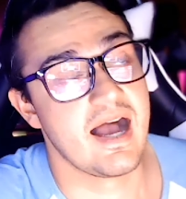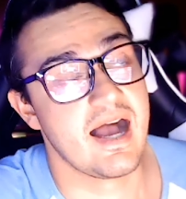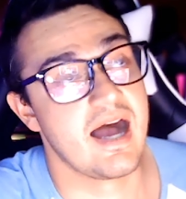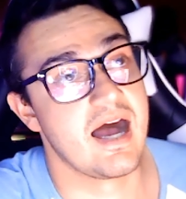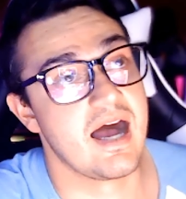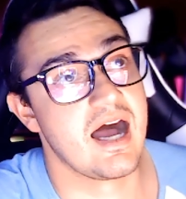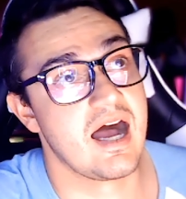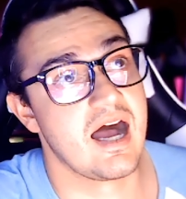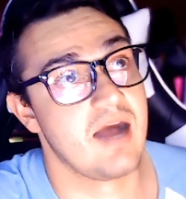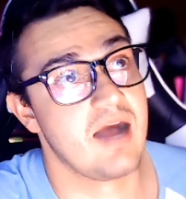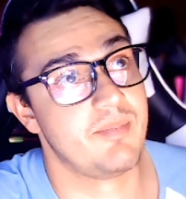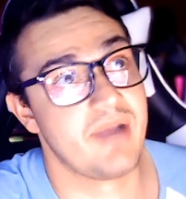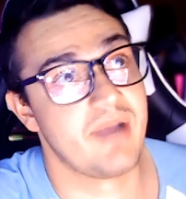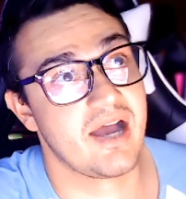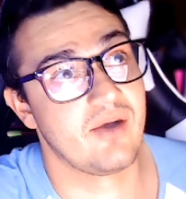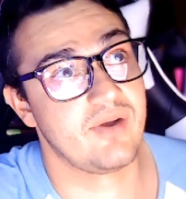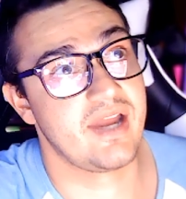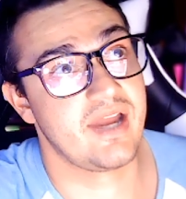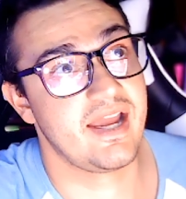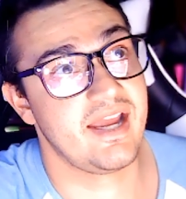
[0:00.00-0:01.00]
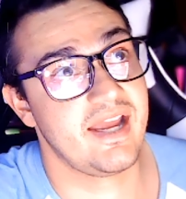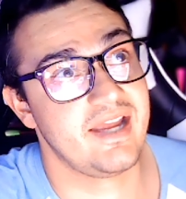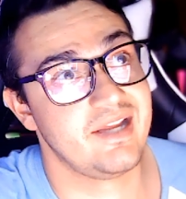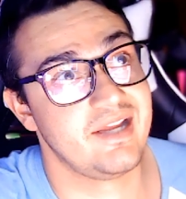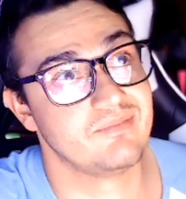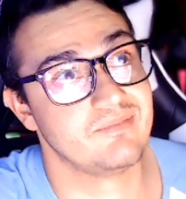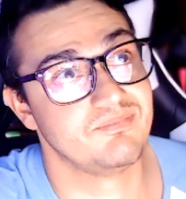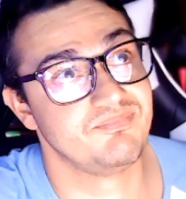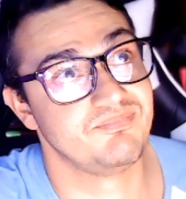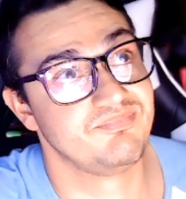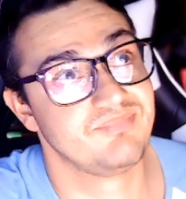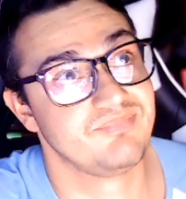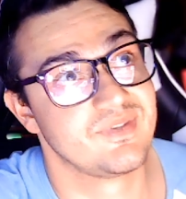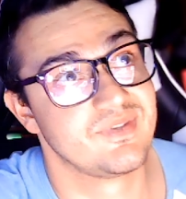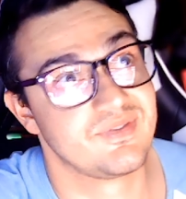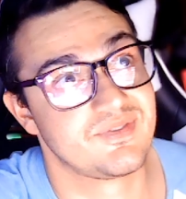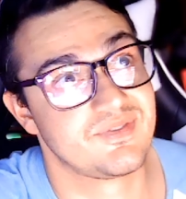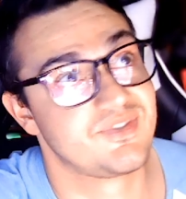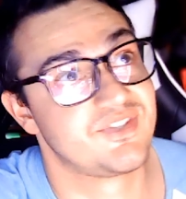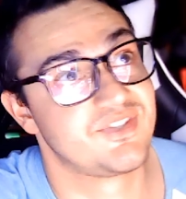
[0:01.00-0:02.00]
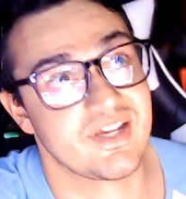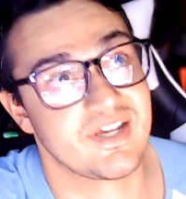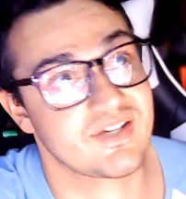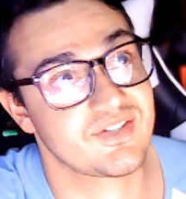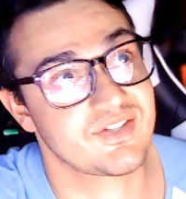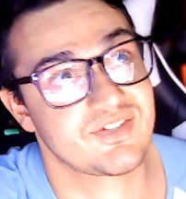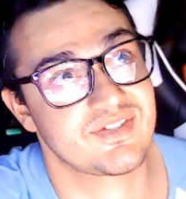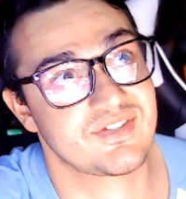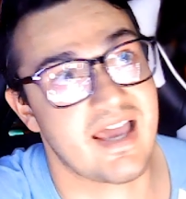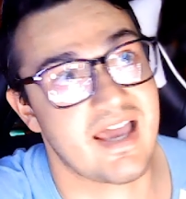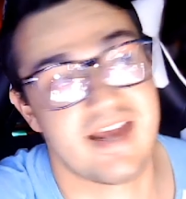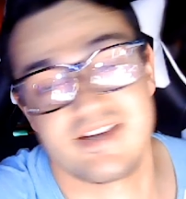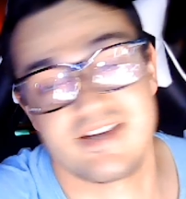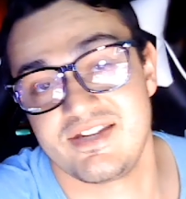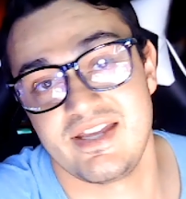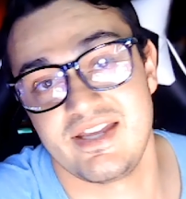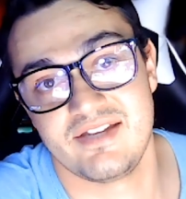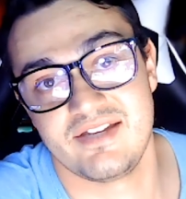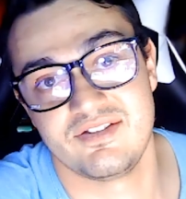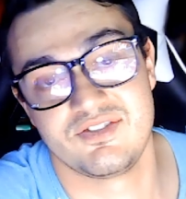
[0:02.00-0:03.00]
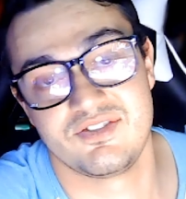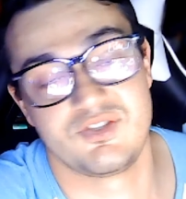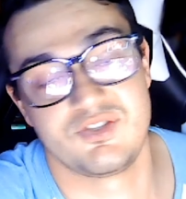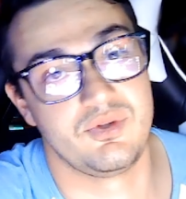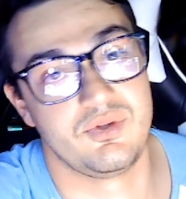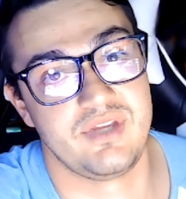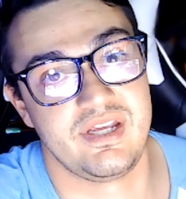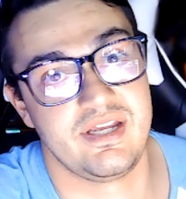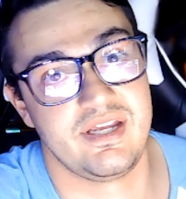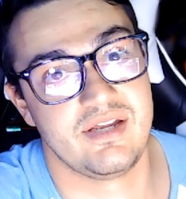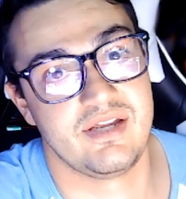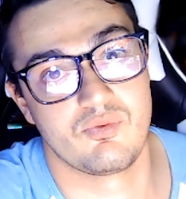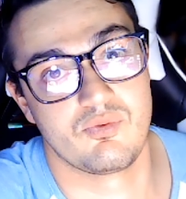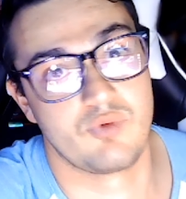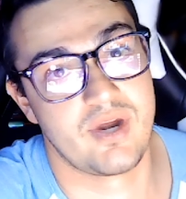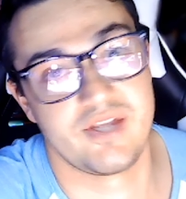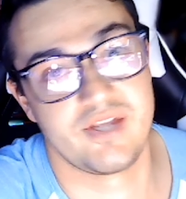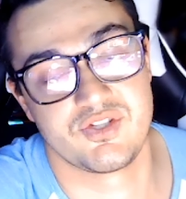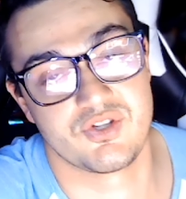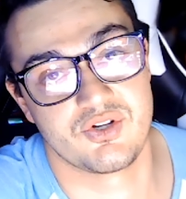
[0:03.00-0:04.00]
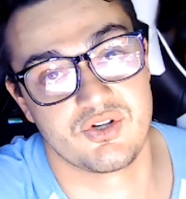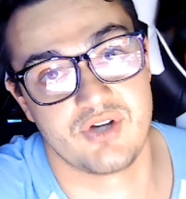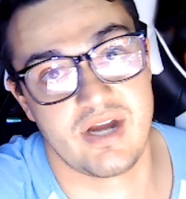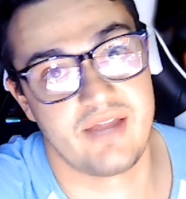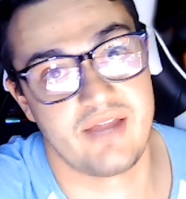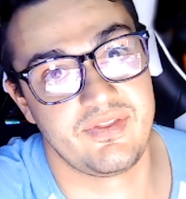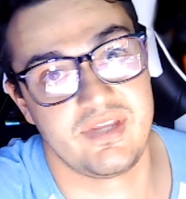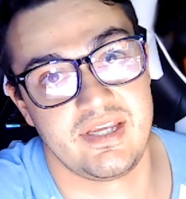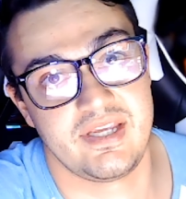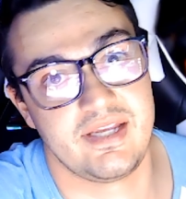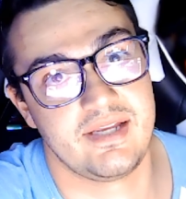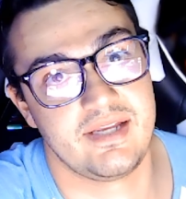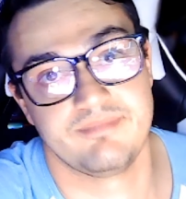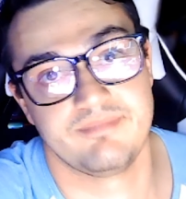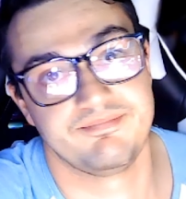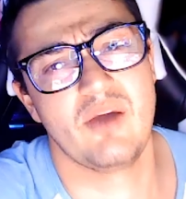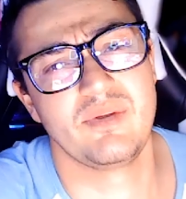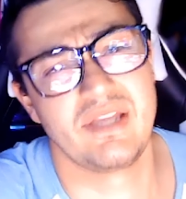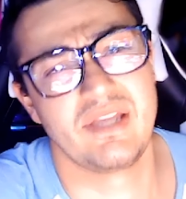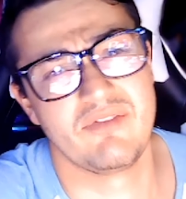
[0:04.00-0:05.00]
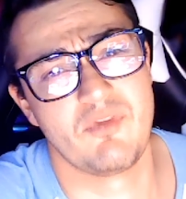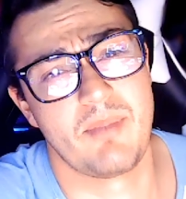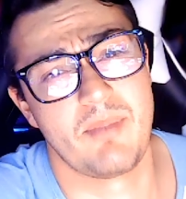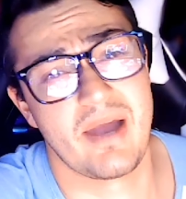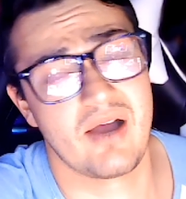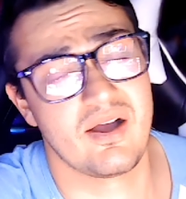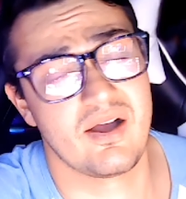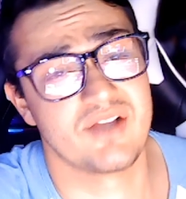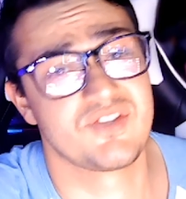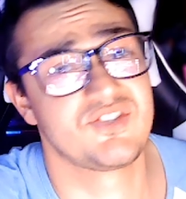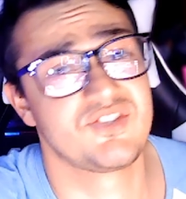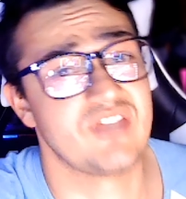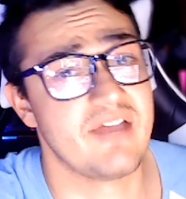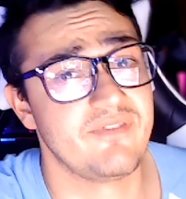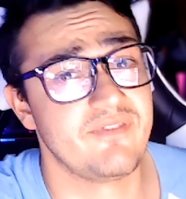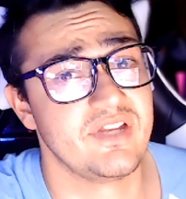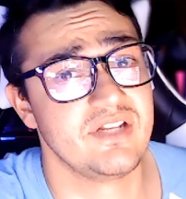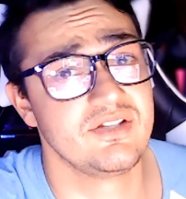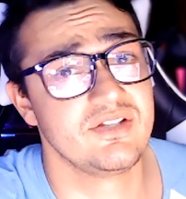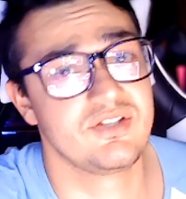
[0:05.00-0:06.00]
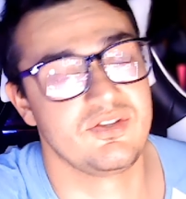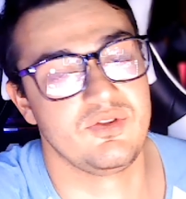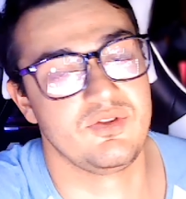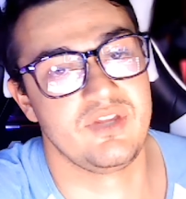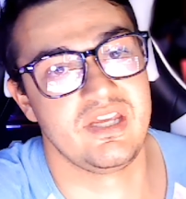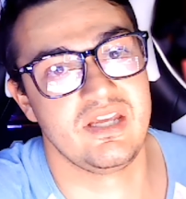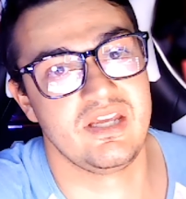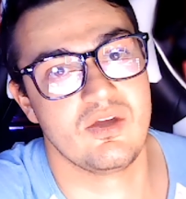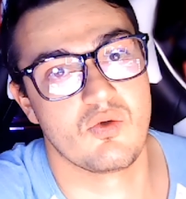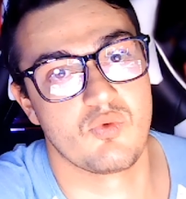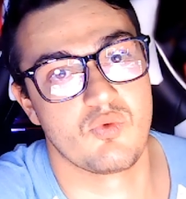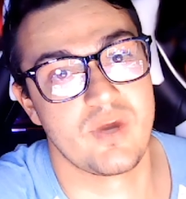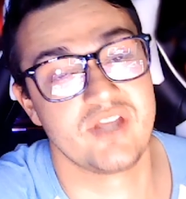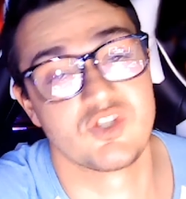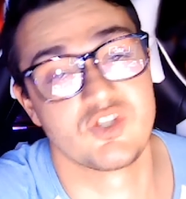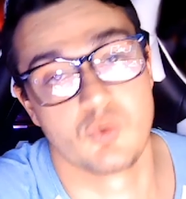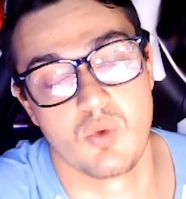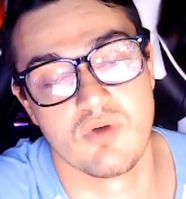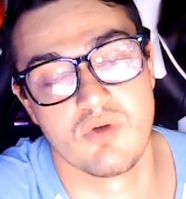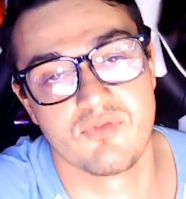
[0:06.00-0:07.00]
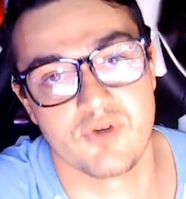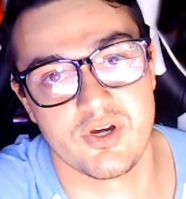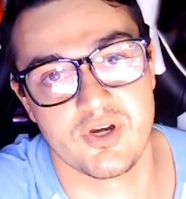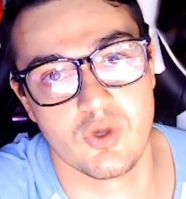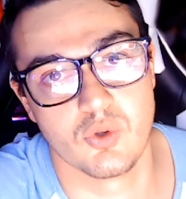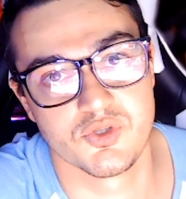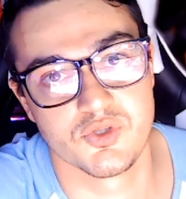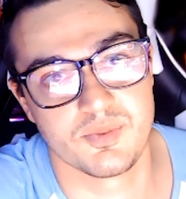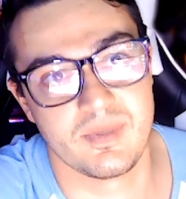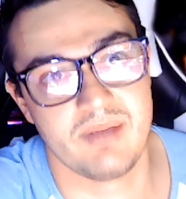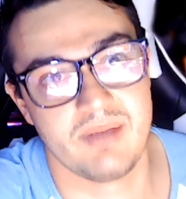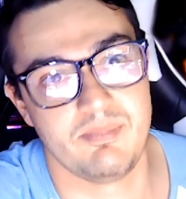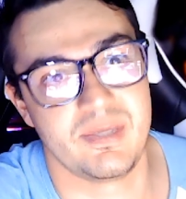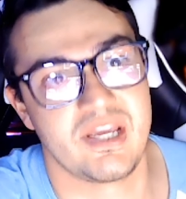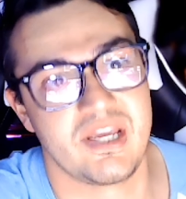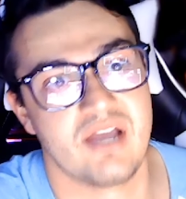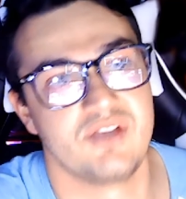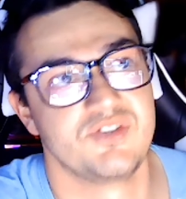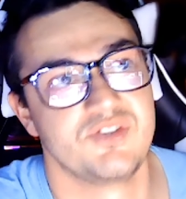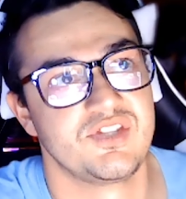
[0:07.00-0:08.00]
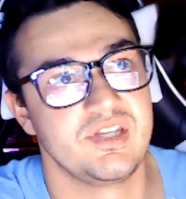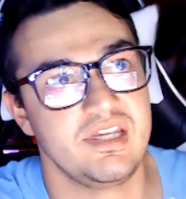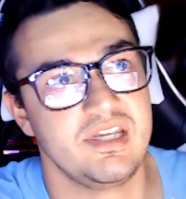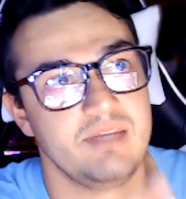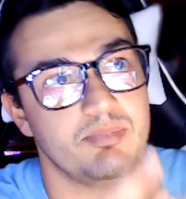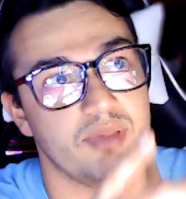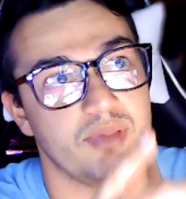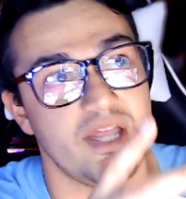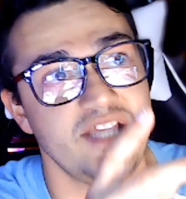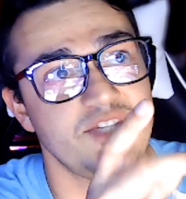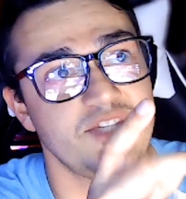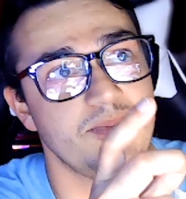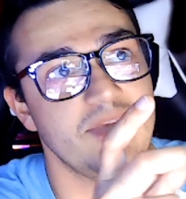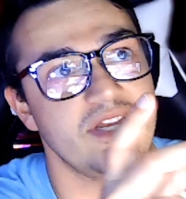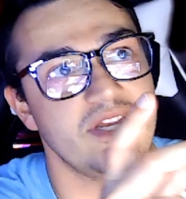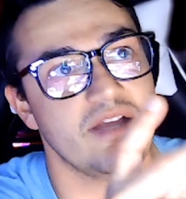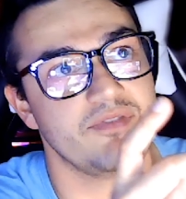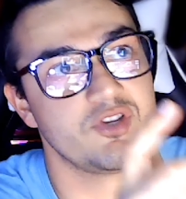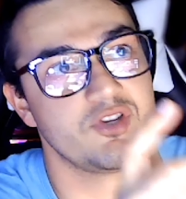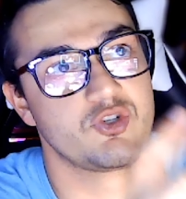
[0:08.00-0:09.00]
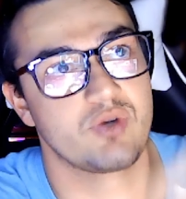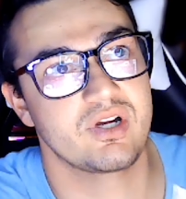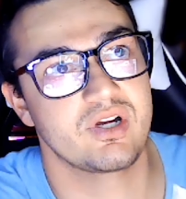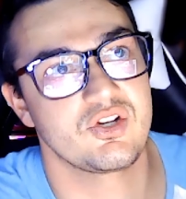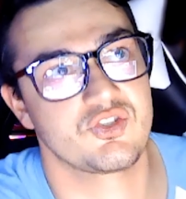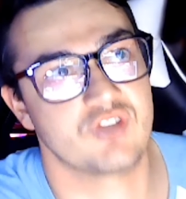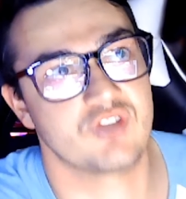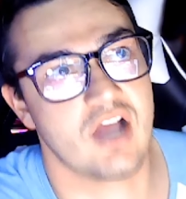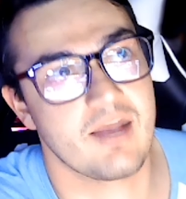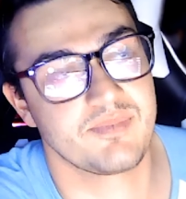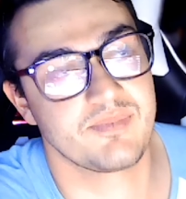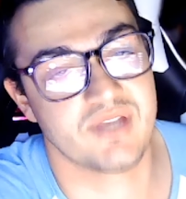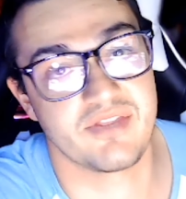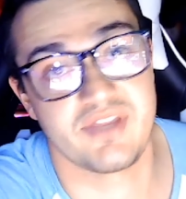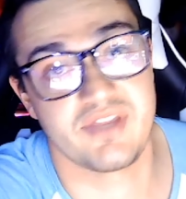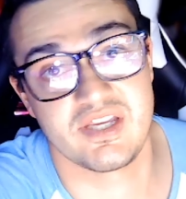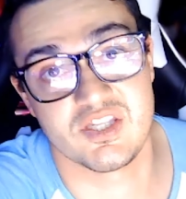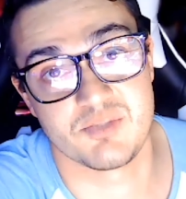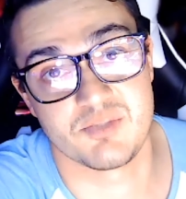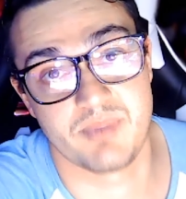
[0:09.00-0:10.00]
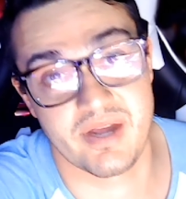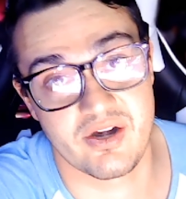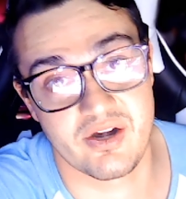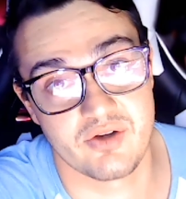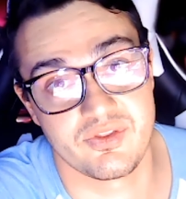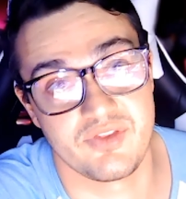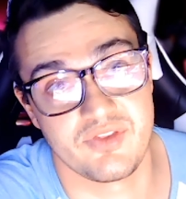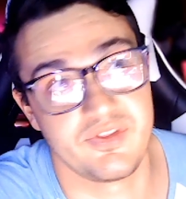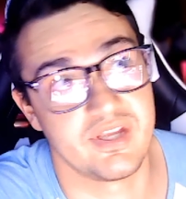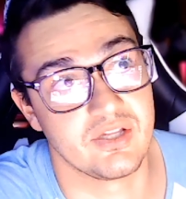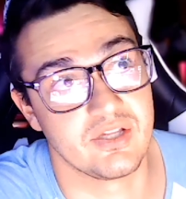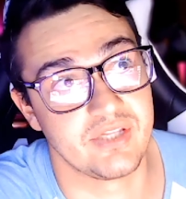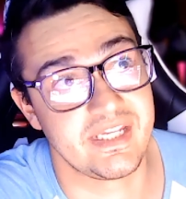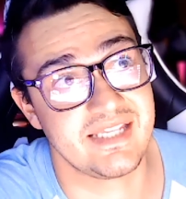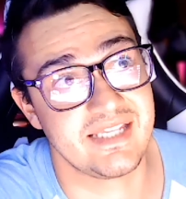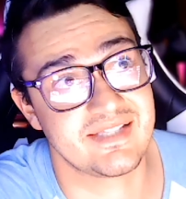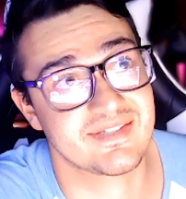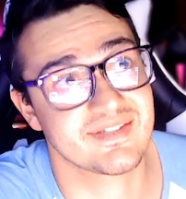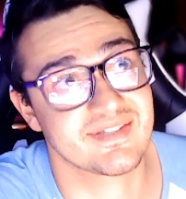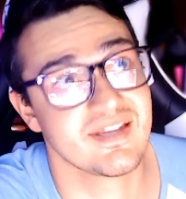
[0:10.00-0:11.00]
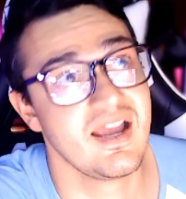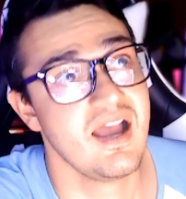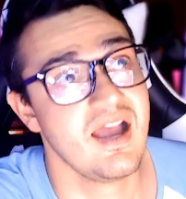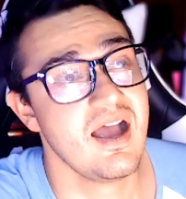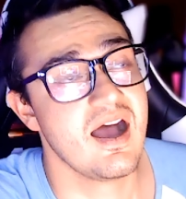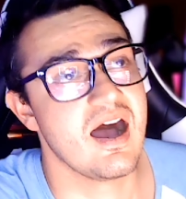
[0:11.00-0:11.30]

about a 6 out of 10 to the Razer, and I would give about a 7 to the Razer Wolverine Ultimate because the placement of the trigger stops I think is better than the Elite's,